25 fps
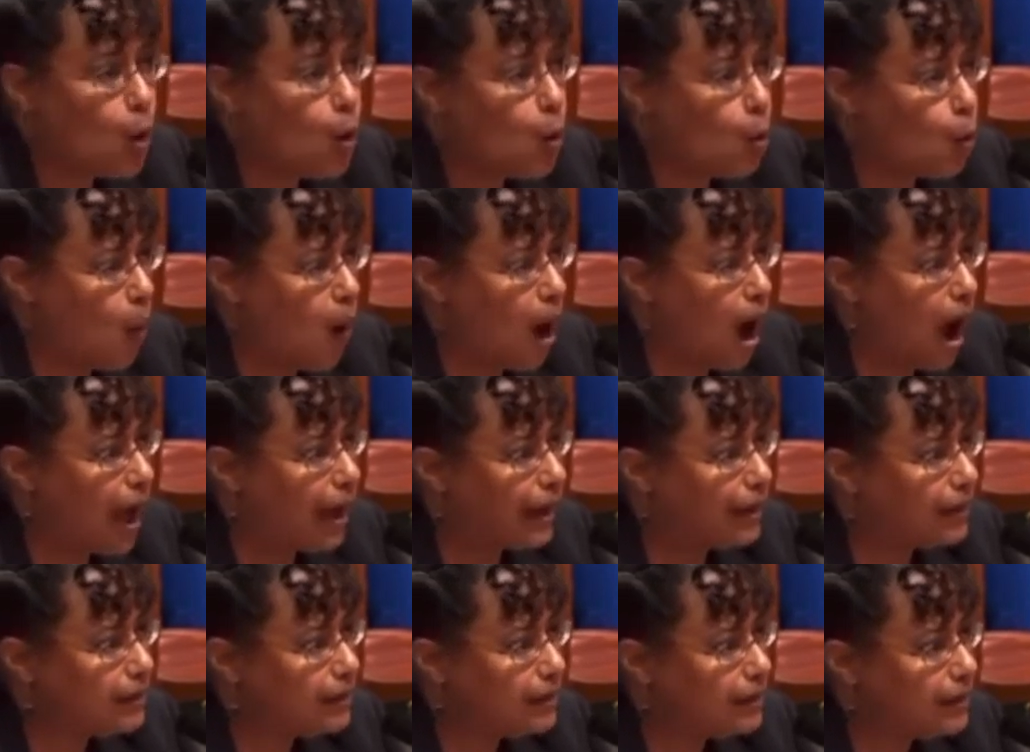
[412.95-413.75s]

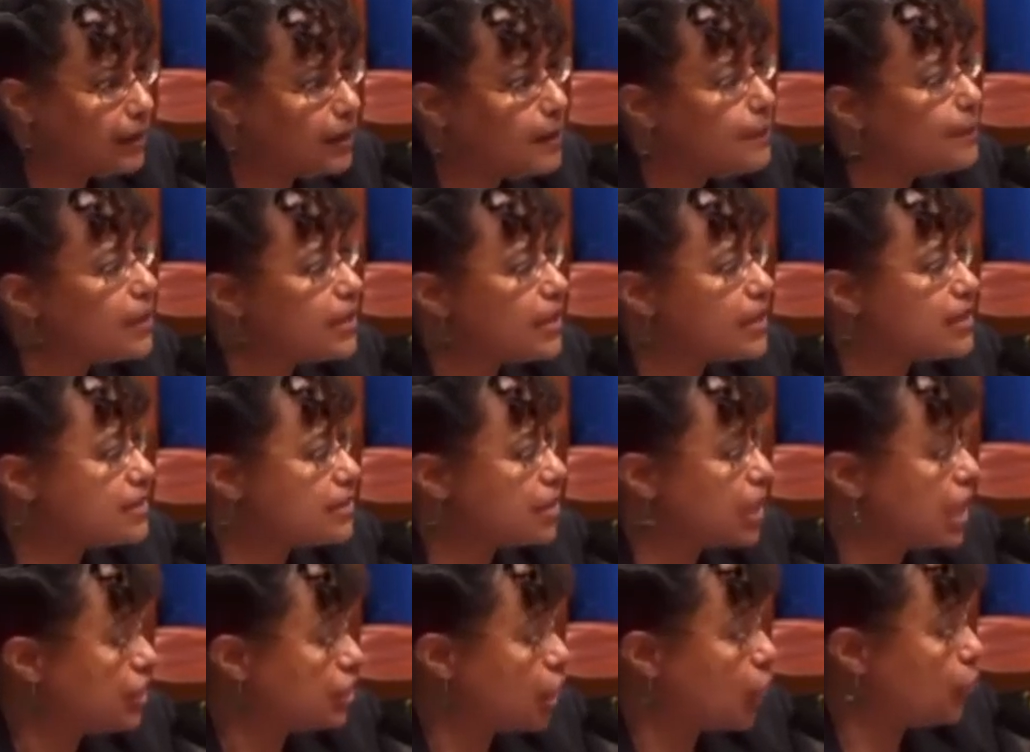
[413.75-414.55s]
Why? Because
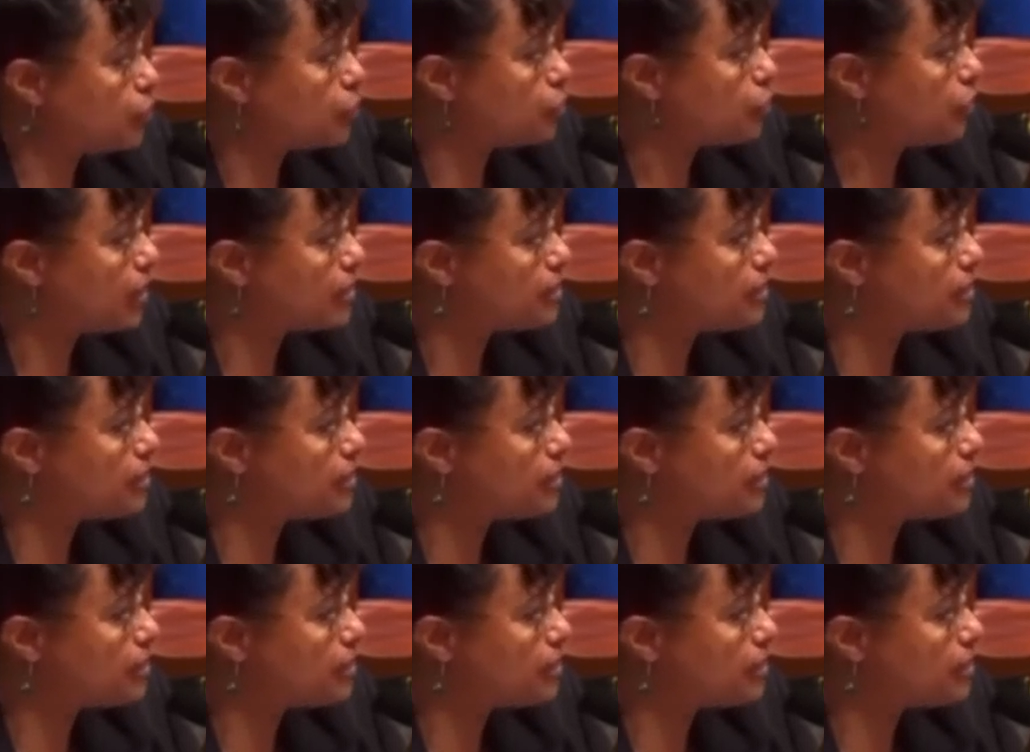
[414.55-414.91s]
they don't trust